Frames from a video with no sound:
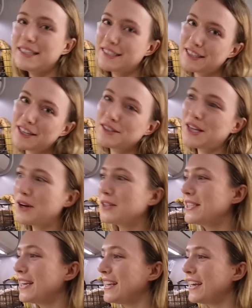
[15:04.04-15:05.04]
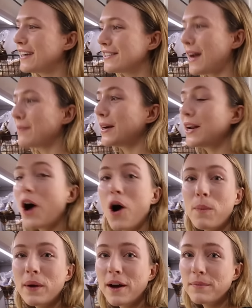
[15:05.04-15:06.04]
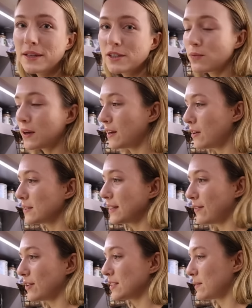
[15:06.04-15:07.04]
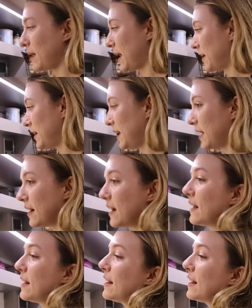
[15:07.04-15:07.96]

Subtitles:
It's a little toasty in here, so I'm gonna open up these windows, give us some air in here.